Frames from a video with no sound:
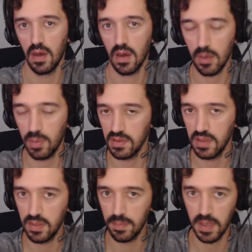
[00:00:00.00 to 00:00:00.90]
couple
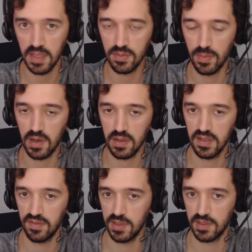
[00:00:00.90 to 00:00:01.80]
leaked benchmarks
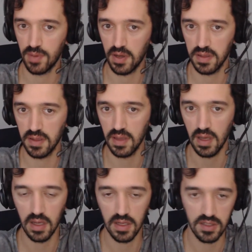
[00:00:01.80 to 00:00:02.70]
have been spotted,
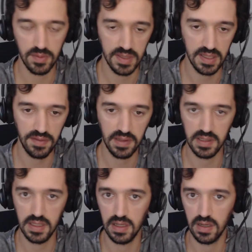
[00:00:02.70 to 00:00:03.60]

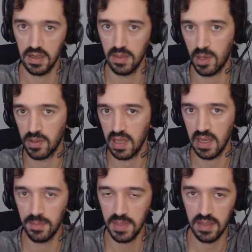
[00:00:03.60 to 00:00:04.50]
specifically about
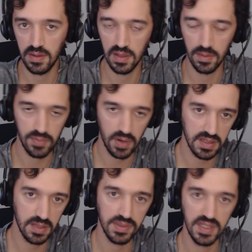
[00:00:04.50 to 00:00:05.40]
AMD and
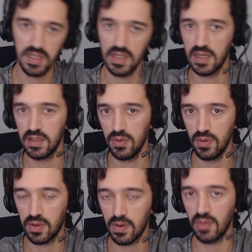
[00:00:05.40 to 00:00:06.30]
possibly a new
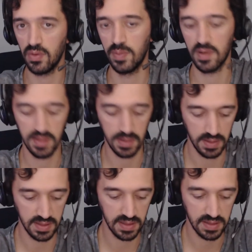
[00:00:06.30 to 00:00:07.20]
Threadripper
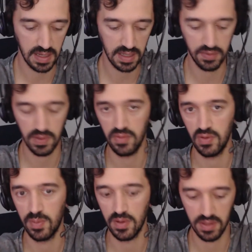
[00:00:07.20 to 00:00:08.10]
series, in this case
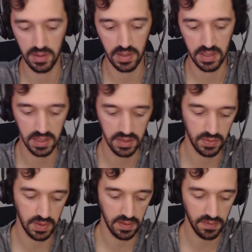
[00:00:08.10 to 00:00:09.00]
Threadripper generations
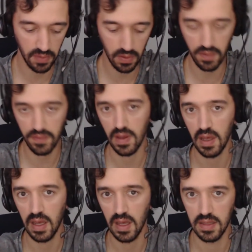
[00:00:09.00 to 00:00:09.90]
3 and 4.
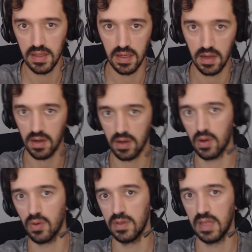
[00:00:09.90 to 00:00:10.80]
They are
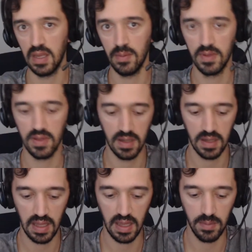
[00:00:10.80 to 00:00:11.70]
codenamed
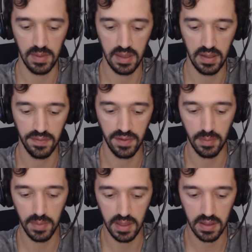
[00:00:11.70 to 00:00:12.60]
AMD
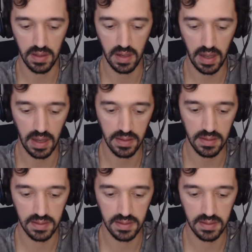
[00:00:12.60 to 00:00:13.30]
Vermeer and